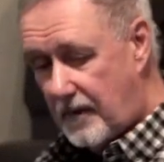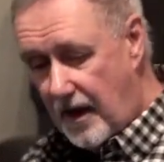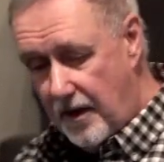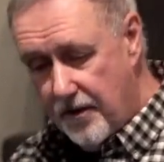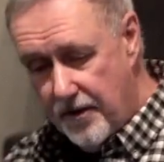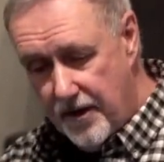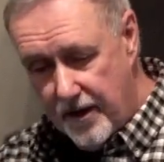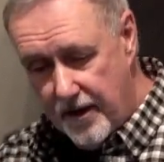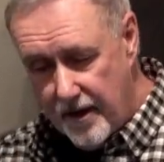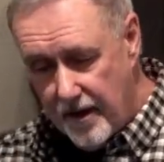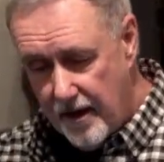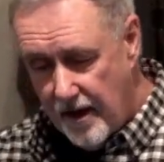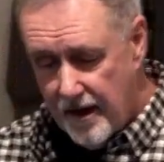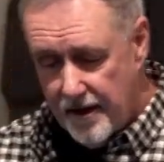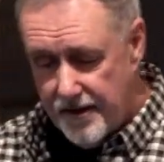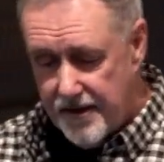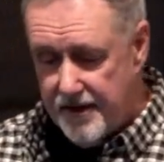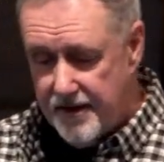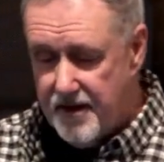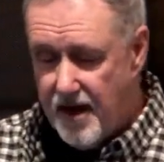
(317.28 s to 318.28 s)
the,
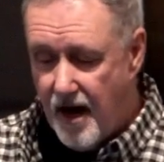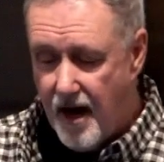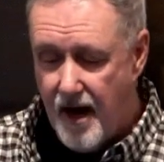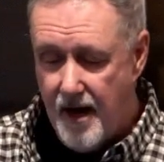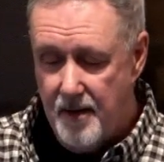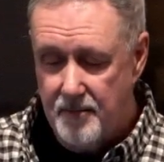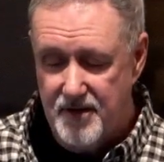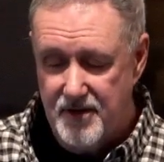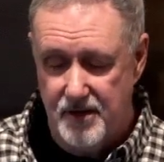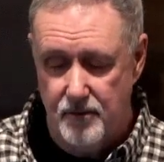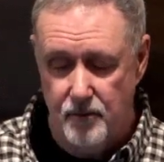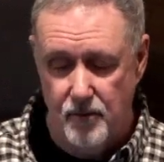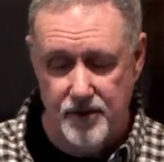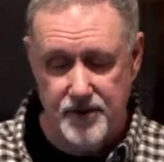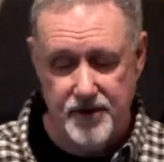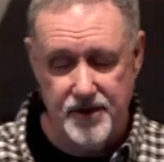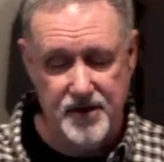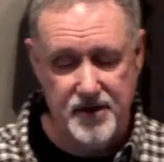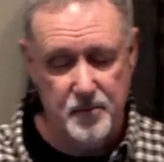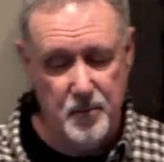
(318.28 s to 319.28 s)
the times in
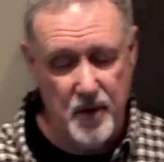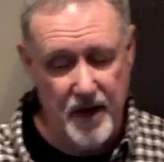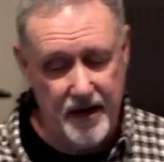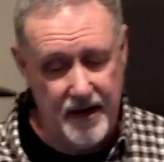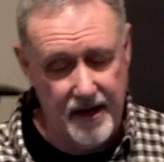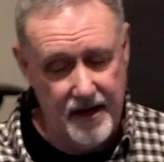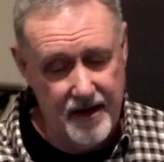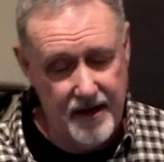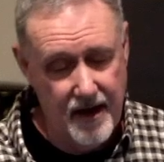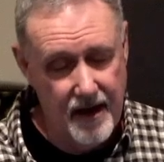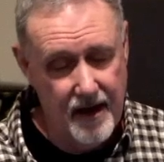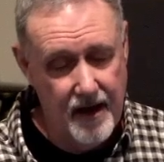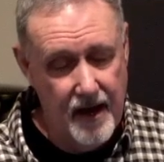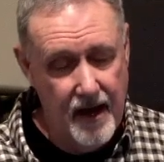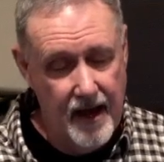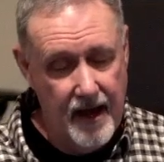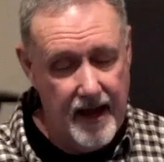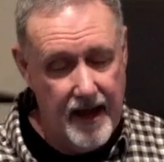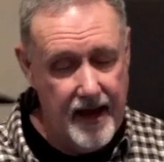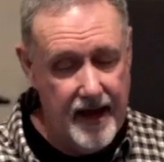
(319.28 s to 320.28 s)
which He's speaking
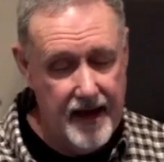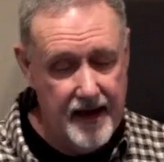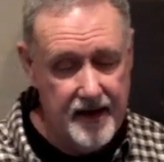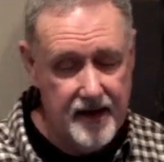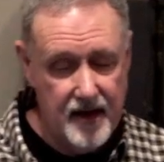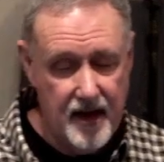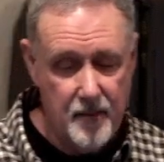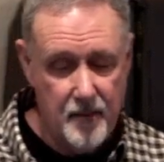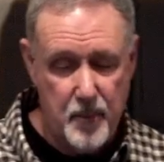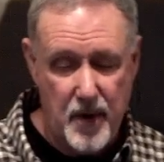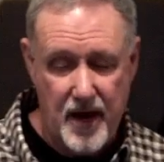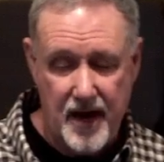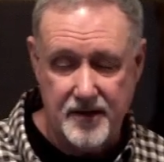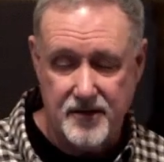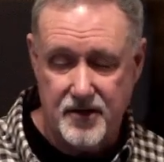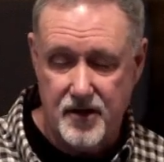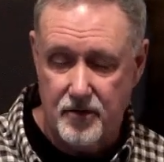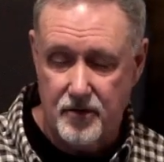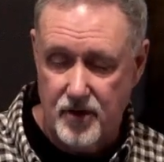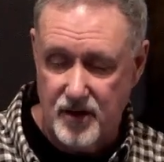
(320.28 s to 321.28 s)
and uh, uh,
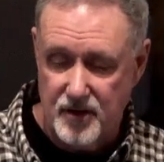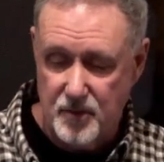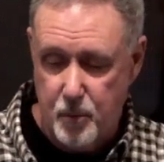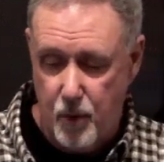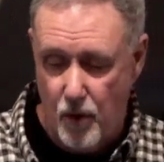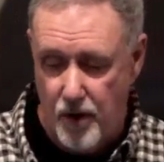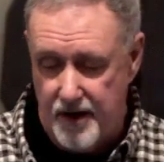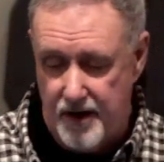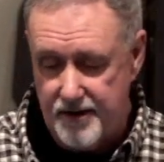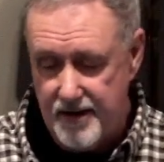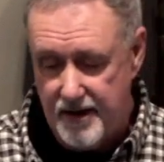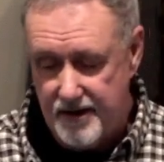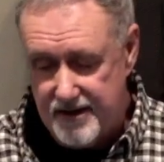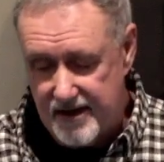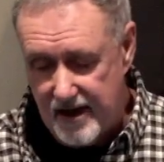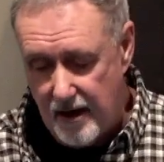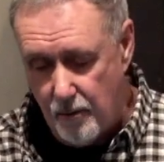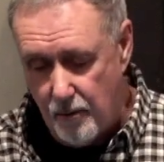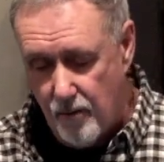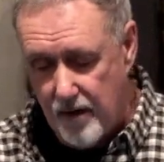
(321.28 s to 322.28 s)
Pastor Chris pointed
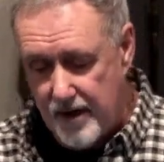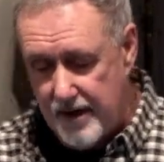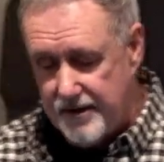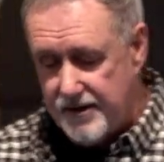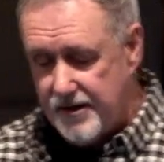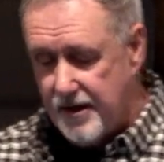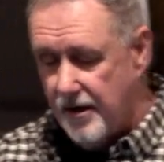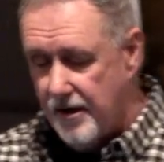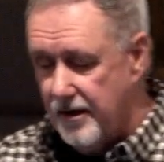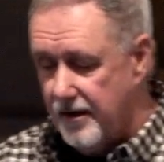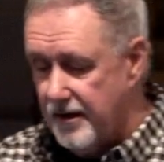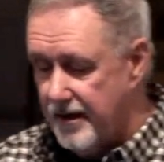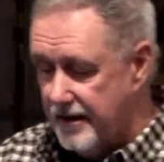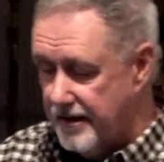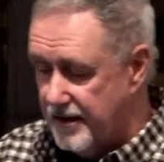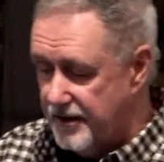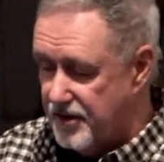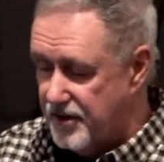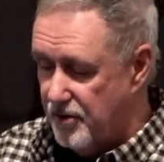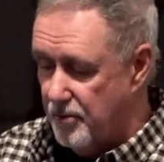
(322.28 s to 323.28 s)
this out when he started
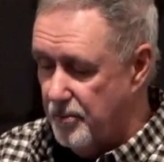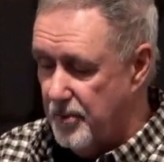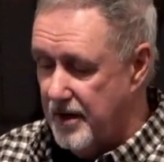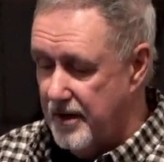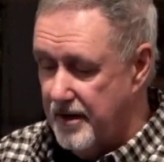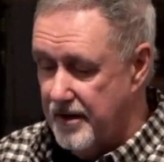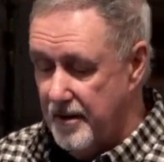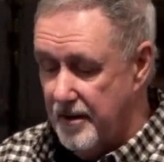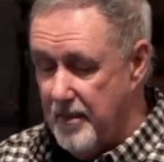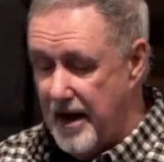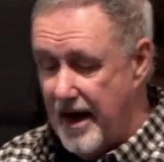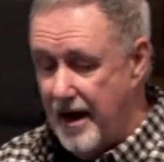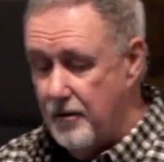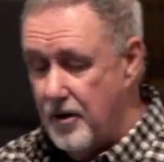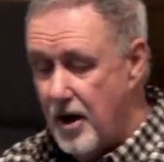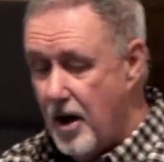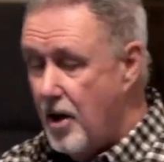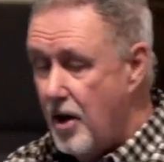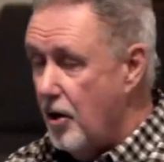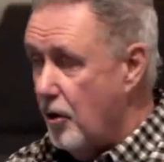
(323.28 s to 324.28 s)
in the Sermon of the
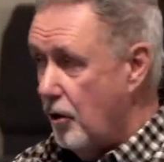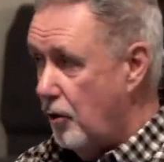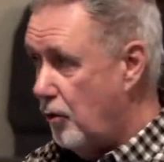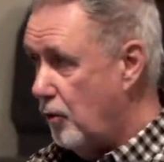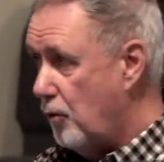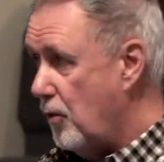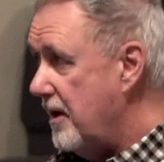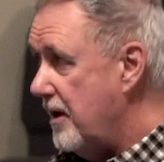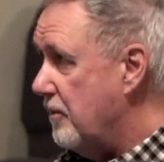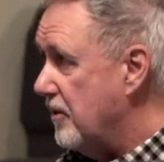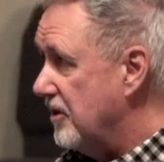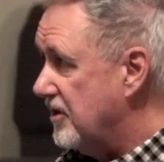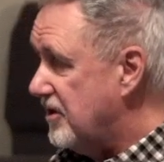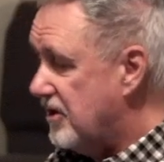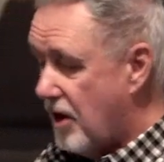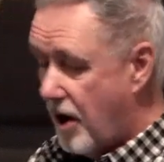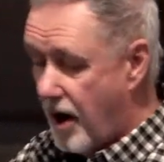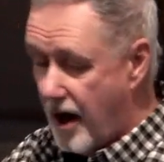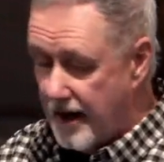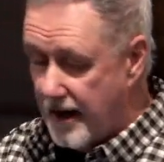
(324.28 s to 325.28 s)
Mount, who he was
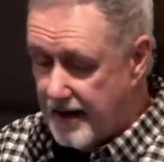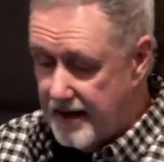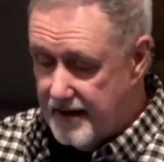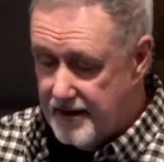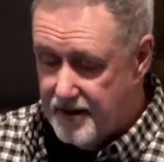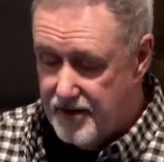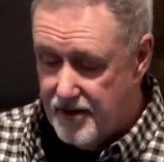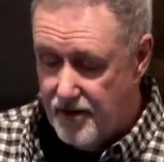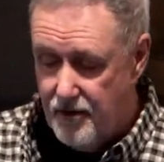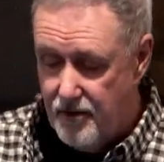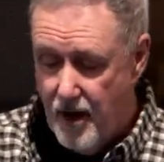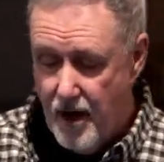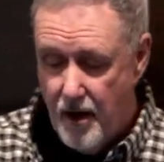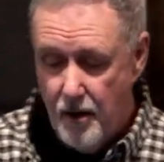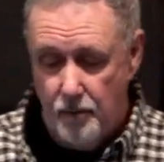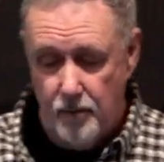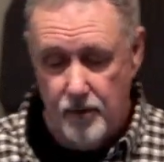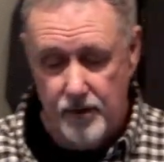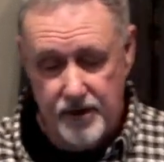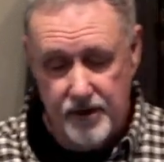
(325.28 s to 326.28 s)
talking
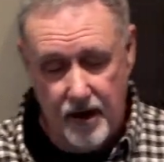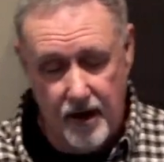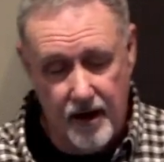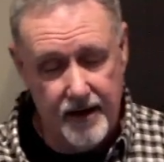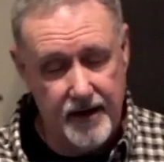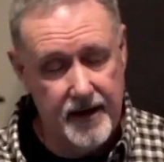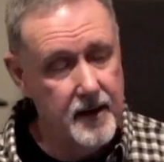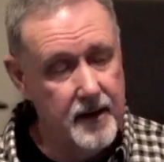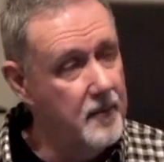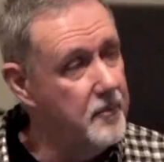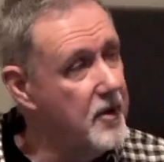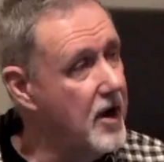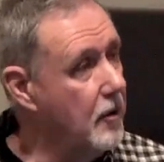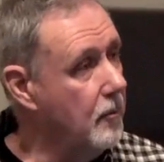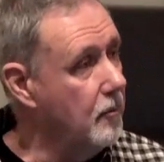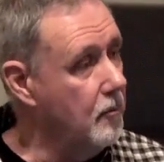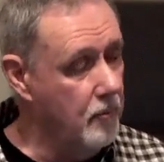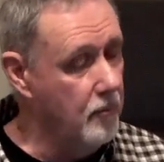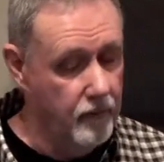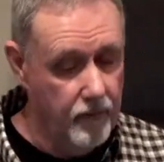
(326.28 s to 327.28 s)
to. We're talking
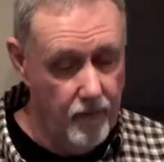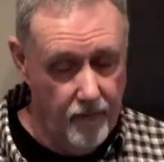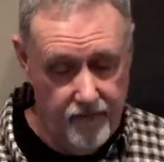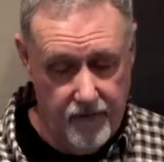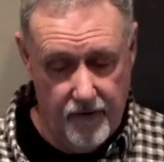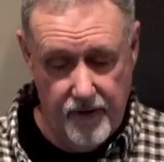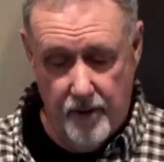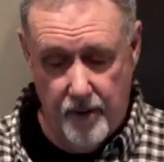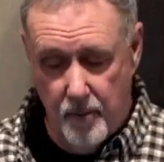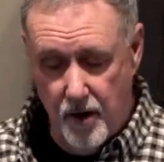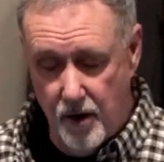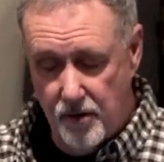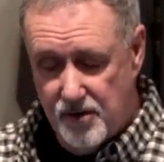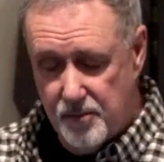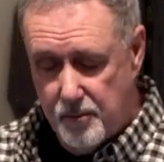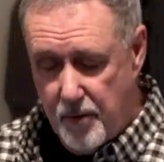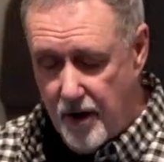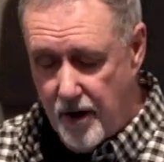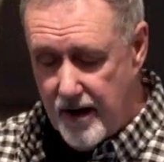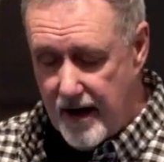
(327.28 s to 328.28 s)
about, for the
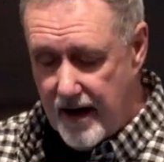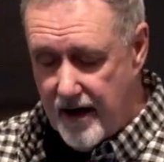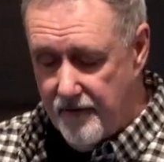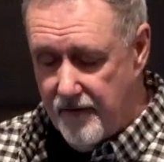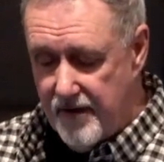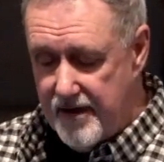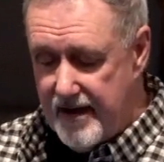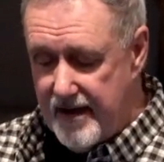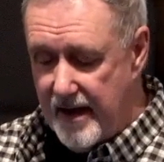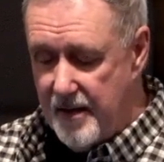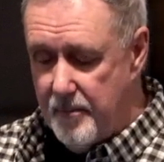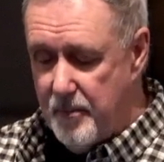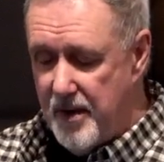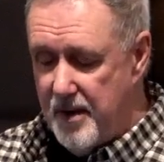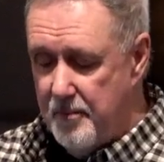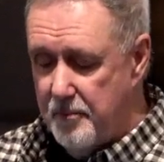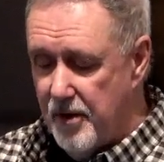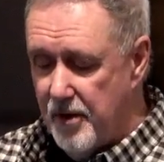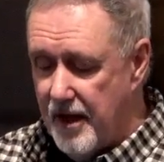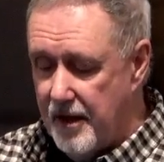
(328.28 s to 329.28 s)
most part, everyday
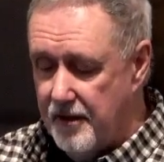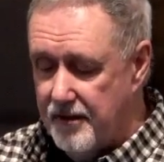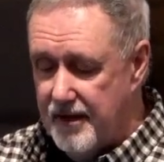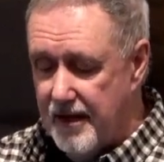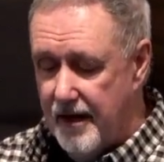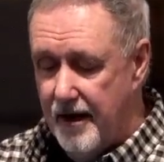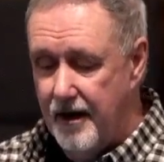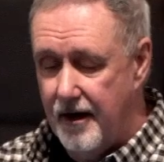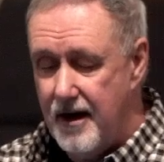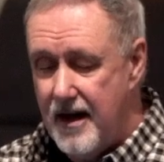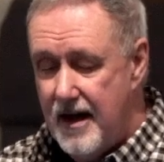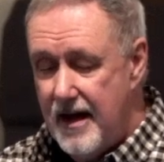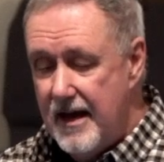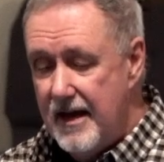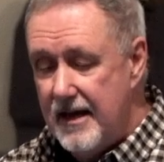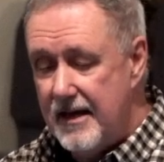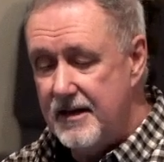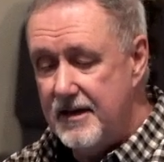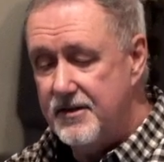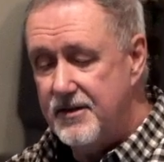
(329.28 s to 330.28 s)
people out there.
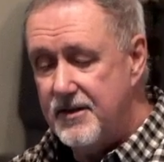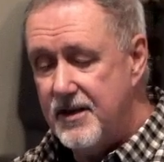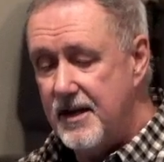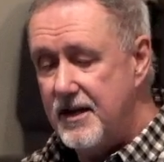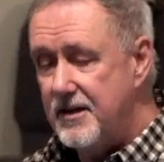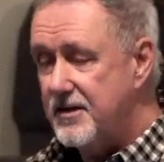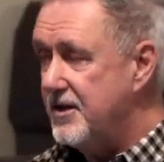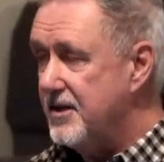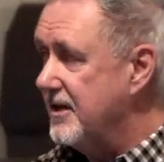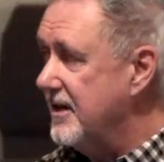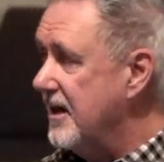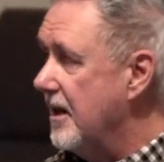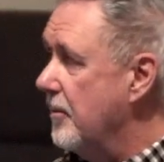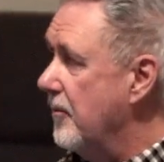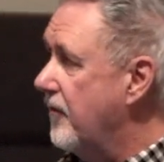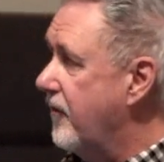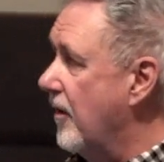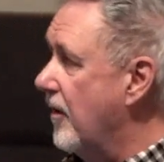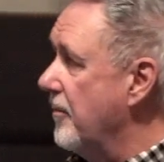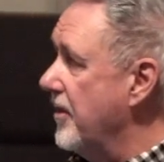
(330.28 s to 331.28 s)
He's teaching
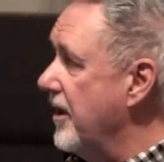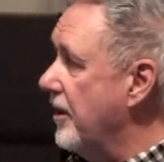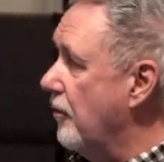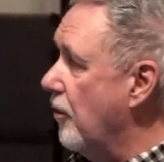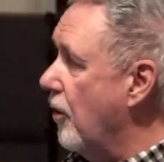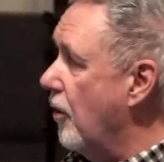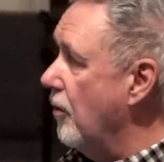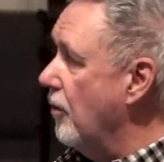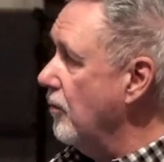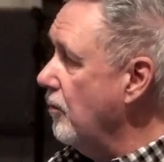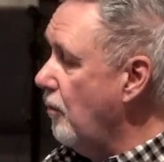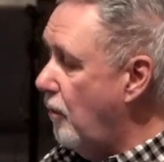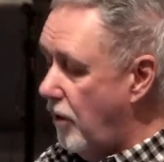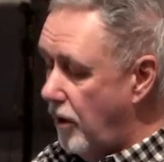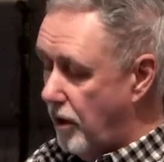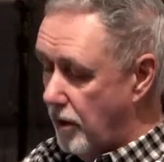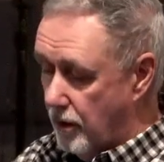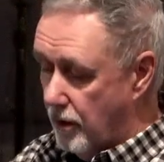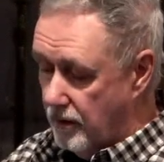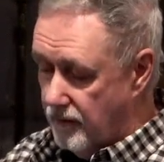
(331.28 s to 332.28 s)
them from their own
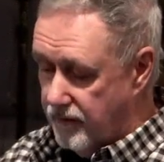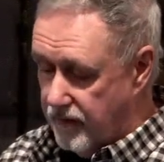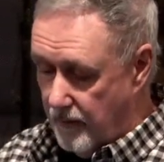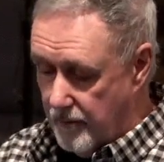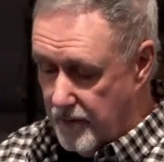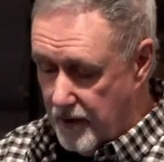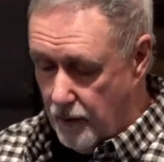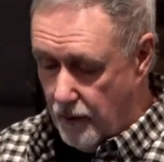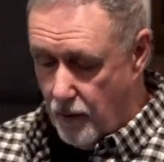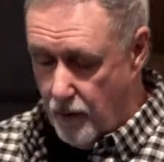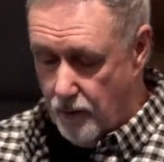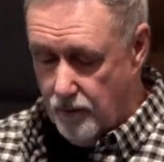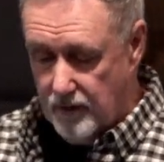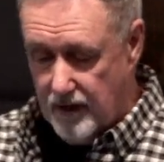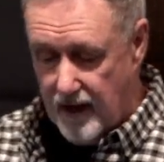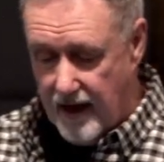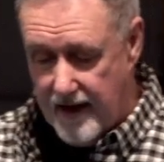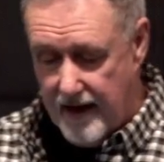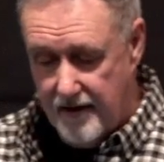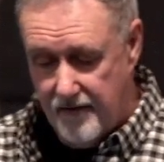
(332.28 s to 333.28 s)
world, from their own
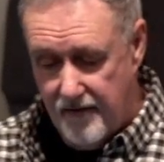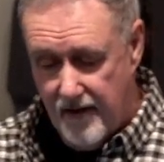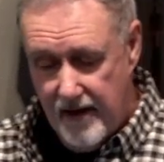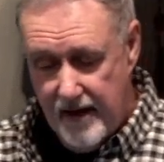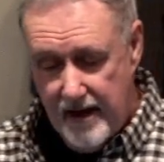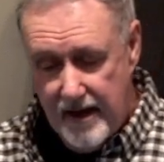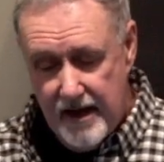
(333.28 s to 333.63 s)
life.